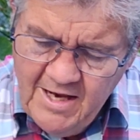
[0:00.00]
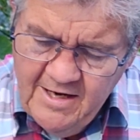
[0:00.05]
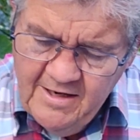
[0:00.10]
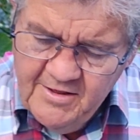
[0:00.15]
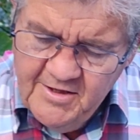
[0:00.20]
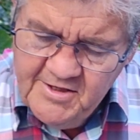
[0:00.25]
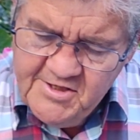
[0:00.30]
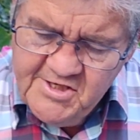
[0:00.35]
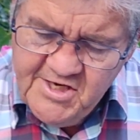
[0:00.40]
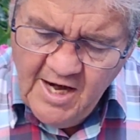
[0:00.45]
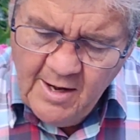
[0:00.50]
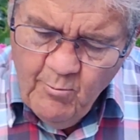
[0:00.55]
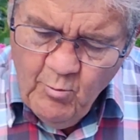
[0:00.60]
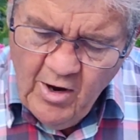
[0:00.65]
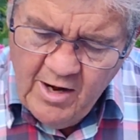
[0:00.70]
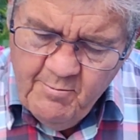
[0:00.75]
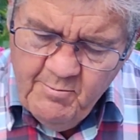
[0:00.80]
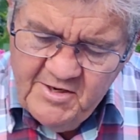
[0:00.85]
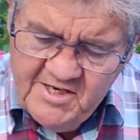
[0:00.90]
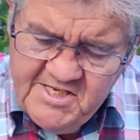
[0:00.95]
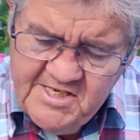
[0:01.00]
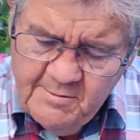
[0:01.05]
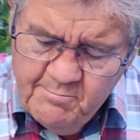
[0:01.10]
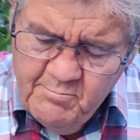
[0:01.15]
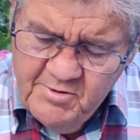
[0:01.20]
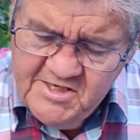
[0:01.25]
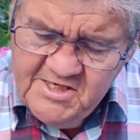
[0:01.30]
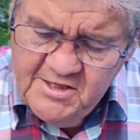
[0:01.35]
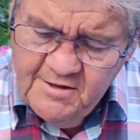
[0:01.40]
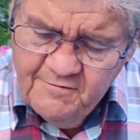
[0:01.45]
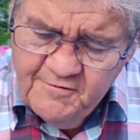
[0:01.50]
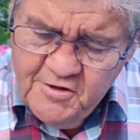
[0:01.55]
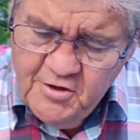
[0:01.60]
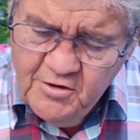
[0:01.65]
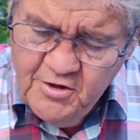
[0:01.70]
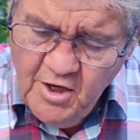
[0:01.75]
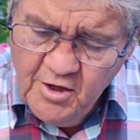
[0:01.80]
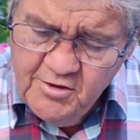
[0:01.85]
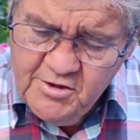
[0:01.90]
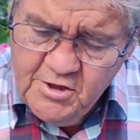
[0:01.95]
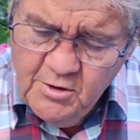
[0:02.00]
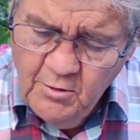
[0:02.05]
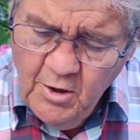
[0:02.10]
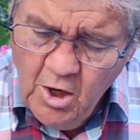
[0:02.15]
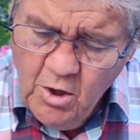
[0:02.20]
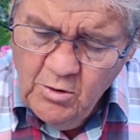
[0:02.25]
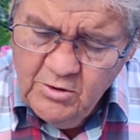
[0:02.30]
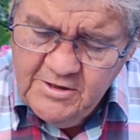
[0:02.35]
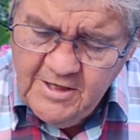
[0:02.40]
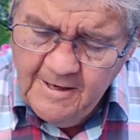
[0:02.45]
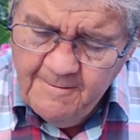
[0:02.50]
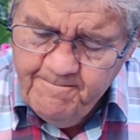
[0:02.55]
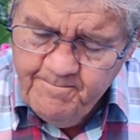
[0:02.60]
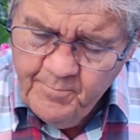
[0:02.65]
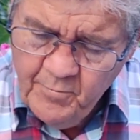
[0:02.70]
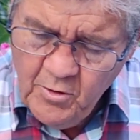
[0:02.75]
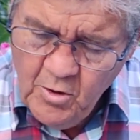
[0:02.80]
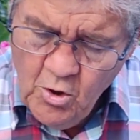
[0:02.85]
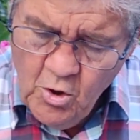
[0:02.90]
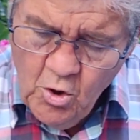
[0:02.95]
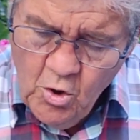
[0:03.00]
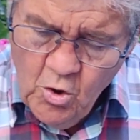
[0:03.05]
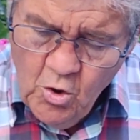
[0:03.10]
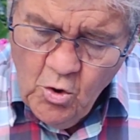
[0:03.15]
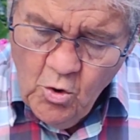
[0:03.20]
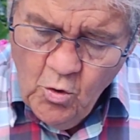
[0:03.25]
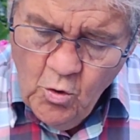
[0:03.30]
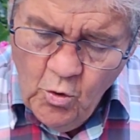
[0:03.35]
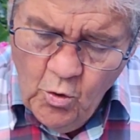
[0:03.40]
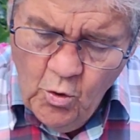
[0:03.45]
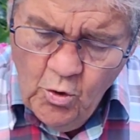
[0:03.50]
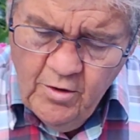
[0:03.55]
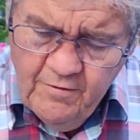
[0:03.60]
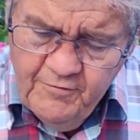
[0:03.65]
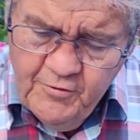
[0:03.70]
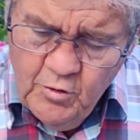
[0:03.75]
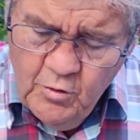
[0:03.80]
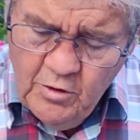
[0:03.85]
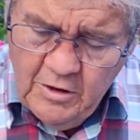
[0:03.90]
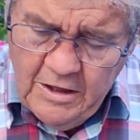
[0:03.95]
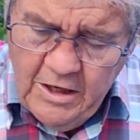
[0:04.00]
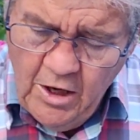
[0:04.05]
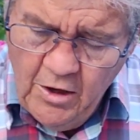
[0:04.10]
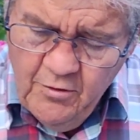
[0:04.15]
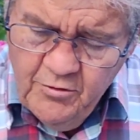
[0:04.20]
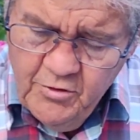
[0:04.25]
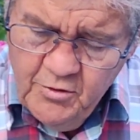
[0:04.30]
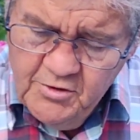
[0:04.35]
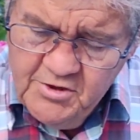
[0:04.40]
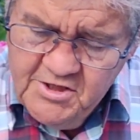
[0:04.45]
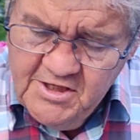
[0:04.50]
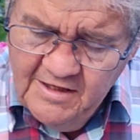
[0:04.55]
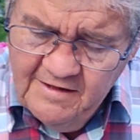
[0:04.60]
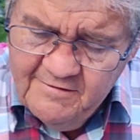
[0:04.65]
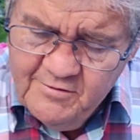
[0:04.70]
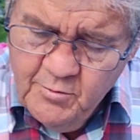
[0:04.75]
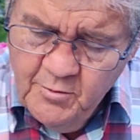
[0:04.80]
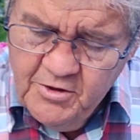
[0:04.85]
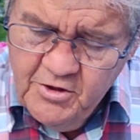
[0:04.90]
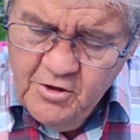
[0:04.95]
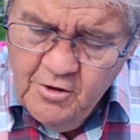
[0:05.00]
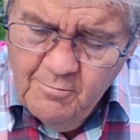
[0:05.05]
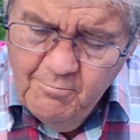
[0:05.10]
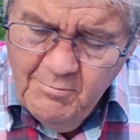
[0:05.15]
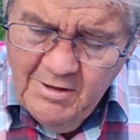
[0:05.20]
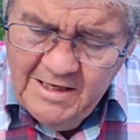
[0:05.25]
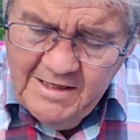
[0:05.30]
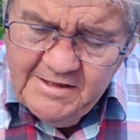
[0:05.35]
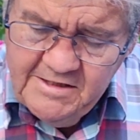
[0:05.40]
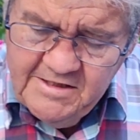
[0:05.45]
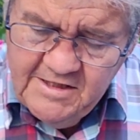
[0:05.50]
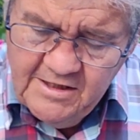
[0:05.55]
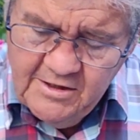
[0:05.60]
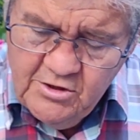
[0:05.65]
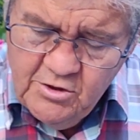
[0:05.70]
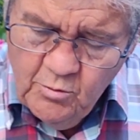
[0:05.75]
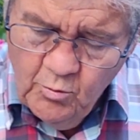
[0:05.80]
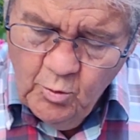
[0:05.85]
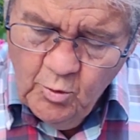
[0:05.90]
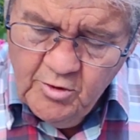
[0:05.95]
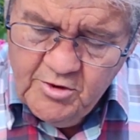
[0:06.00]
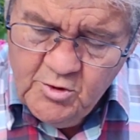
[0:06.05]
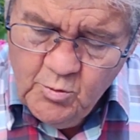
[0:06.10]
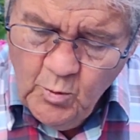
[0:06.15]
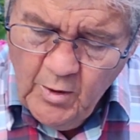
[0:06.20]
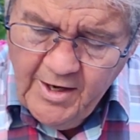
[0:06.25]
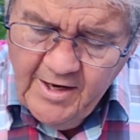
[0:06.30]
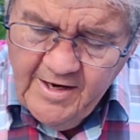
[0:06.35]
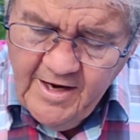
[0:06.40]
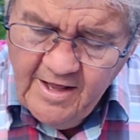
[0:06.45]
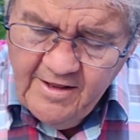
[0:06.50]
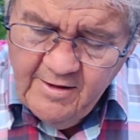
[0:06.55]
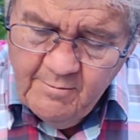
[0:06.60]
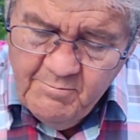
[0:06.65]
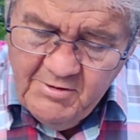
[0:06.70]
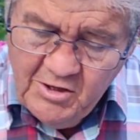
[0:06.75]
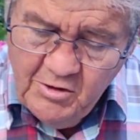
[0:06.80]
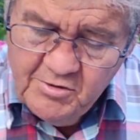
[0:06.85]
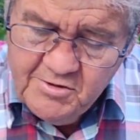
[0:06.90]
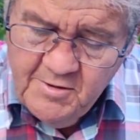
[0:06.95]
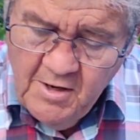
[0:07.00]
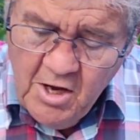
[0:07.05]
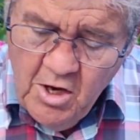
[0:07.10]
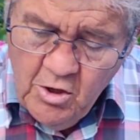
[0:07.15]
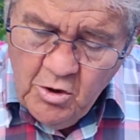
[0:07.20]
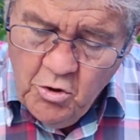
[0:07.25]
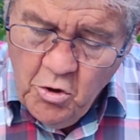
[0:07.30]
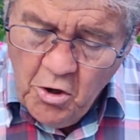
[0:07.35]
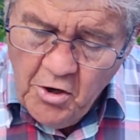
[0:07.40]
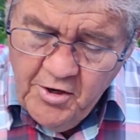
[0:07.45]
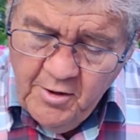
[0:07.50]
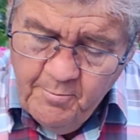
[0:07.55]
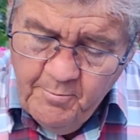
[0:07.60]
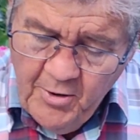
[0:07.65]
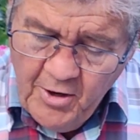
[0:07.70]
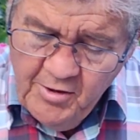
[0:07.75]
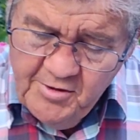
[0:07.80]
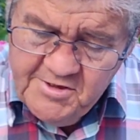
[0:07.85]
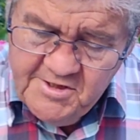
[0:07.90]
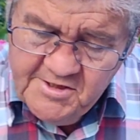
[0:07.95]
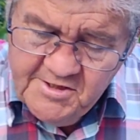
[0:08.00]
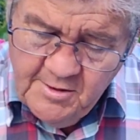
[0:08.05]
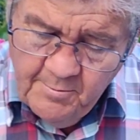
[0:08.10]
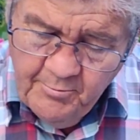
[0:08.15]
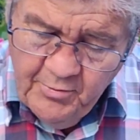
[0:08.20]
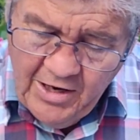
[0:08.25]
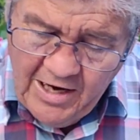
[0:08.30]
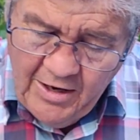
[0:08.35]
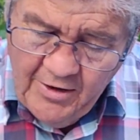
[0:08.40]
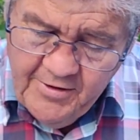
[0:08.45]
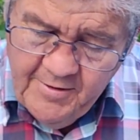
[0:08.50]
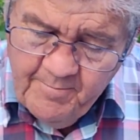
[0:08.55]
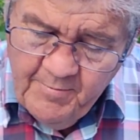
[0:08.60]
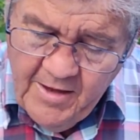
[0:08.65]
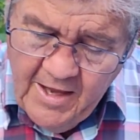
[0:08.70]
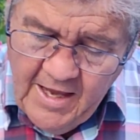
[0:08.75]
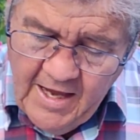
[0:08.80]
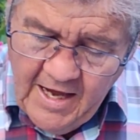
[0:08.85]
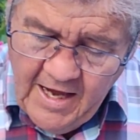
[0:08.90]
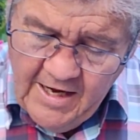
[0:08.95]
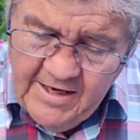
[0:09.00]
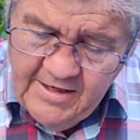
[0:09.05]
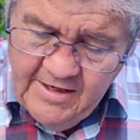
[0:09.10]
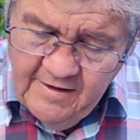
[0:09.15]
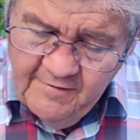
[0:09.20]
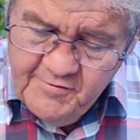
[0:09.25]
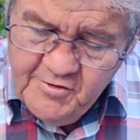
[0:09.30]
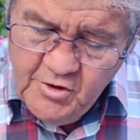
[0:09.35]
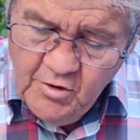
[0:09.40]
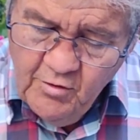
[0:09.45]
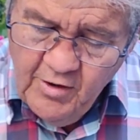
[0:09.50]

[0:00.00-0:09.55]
men, in the same way, be submissive to those who are older. All of you, clothe yourselves with humility towards one another, because God opposes the proud and gives